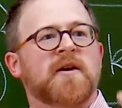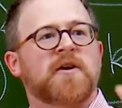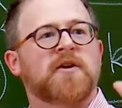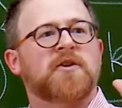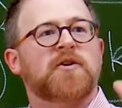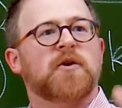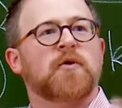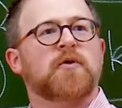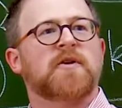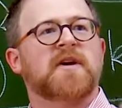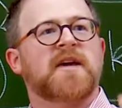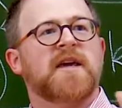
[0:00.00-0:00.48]
you
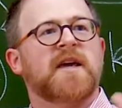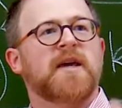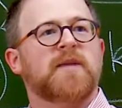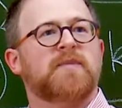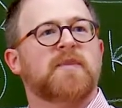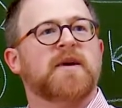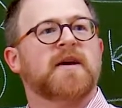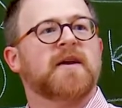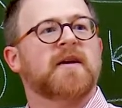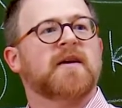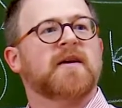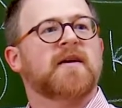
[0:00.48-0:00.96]
don't
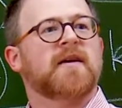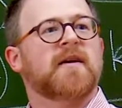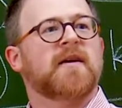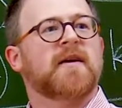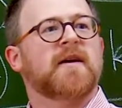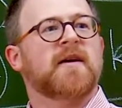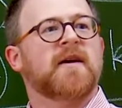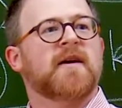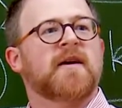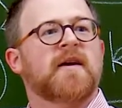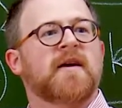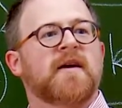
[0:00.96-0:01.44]
keep it.
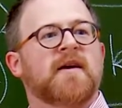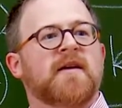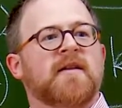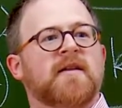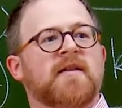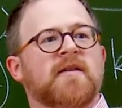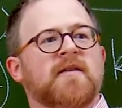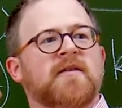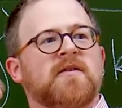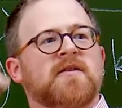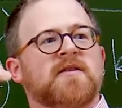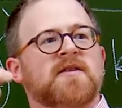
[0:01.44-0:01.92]

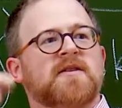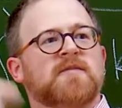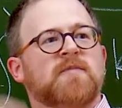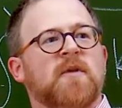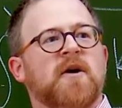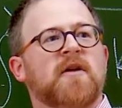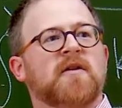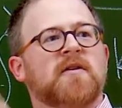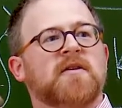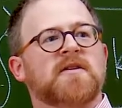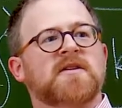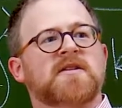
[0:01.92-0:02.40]
The
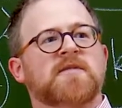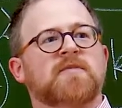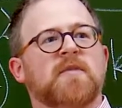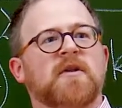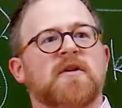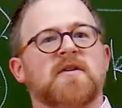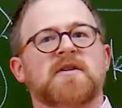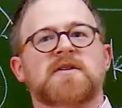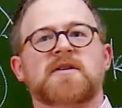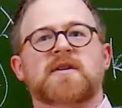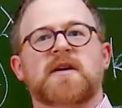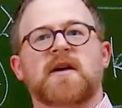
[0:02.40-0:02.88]
smaller and
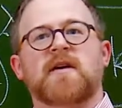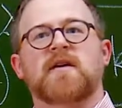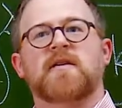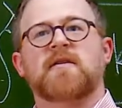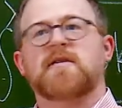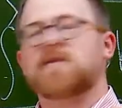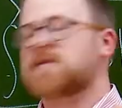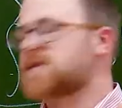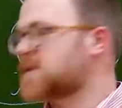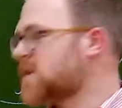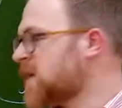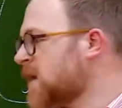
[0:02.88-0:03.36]
smaller
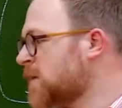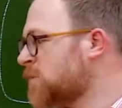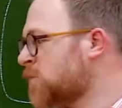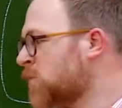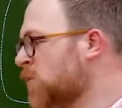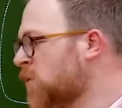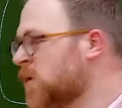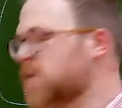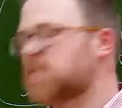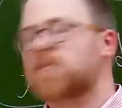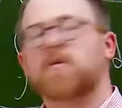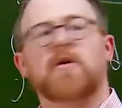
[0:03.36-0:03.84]
scales get
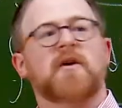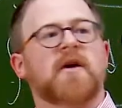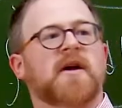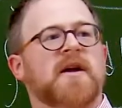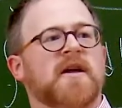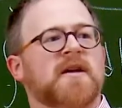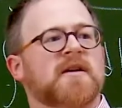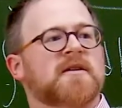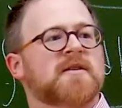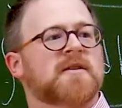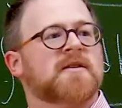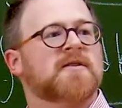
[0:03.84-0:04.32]
more and more
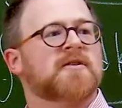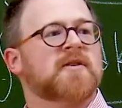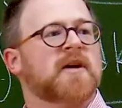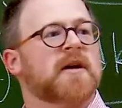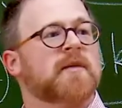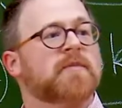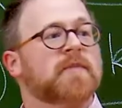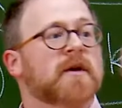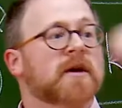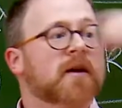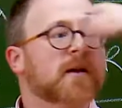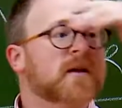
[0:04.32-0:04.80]

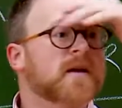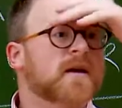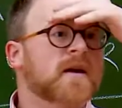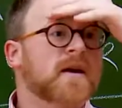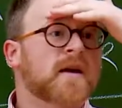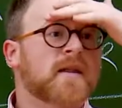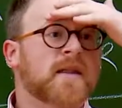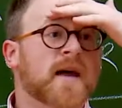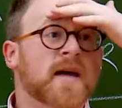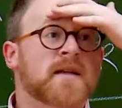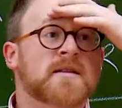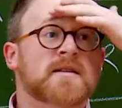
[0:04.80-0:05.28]
anisotropic.
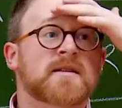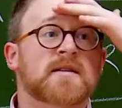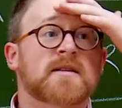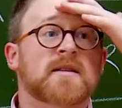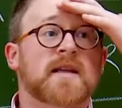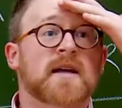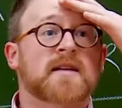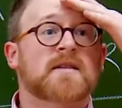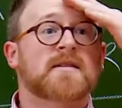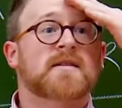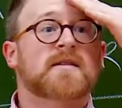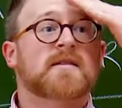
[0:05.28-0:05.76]
And that's
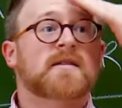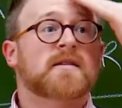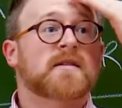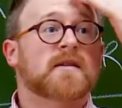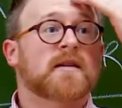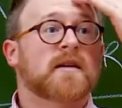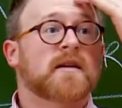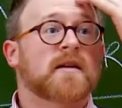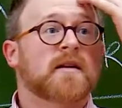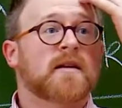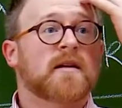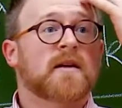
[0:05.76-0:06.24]

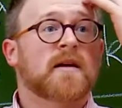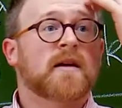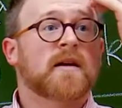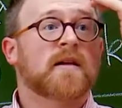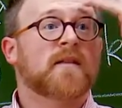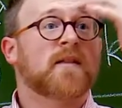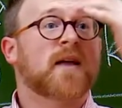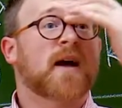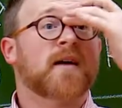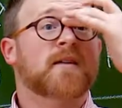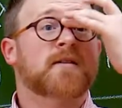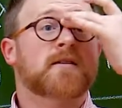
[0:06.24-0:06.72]

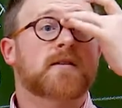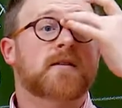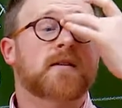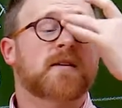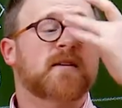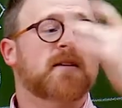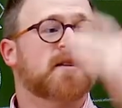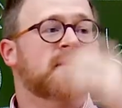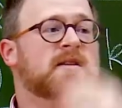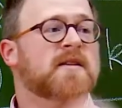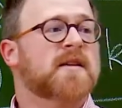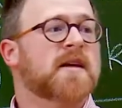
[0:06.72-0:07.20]
the
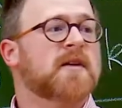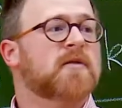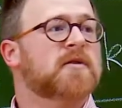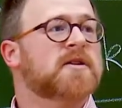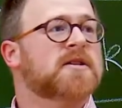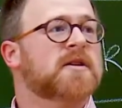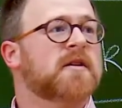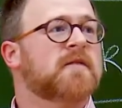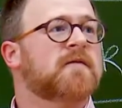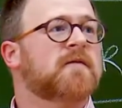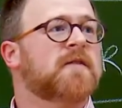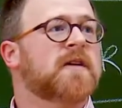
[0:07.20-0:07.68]

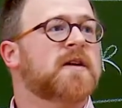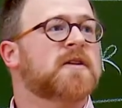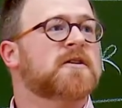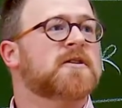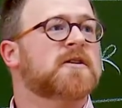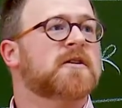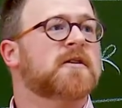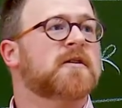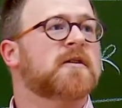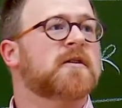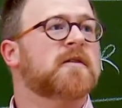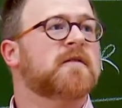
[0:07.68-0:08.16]
distinguishing
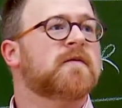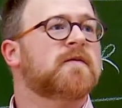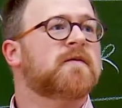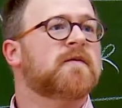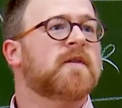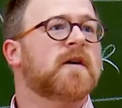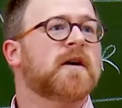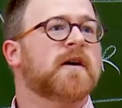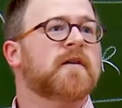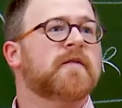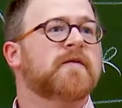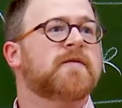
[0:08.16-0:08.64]
feature
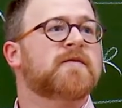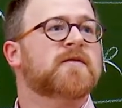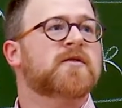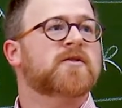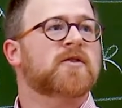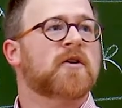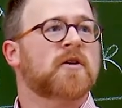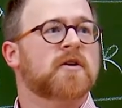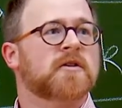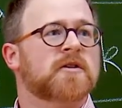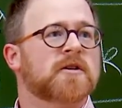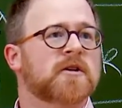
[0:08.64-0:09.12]
of
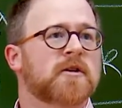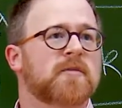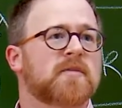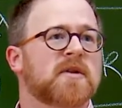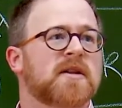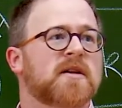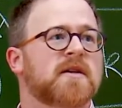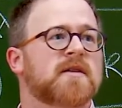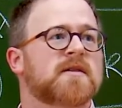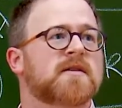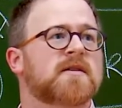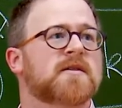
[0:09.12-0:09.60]
strong
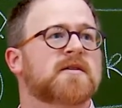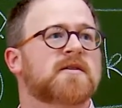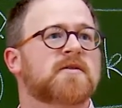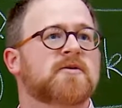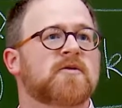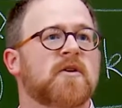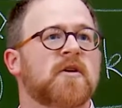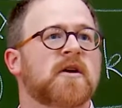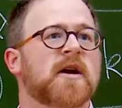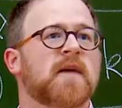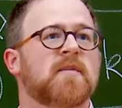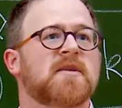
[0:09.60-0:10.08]
turbulence,
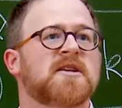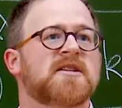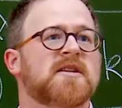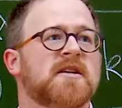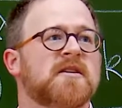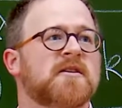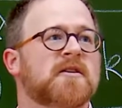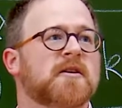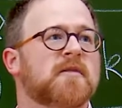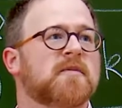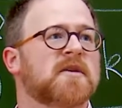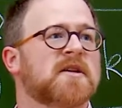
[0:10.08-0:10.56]
strong
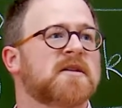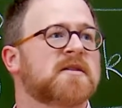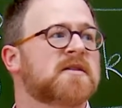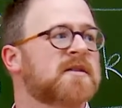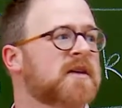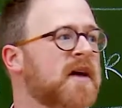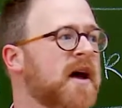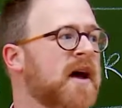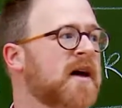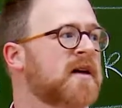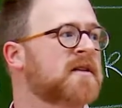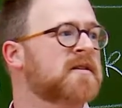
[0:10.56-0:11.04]
MHD turbulence,
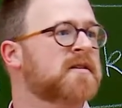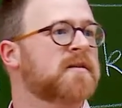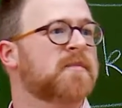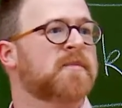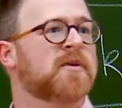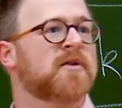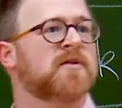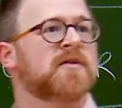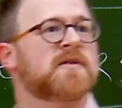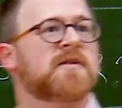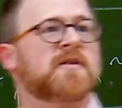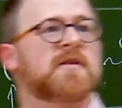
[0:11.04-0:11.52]
as
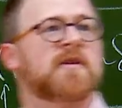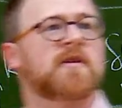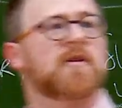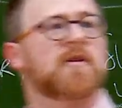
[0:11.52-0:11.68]
opposed to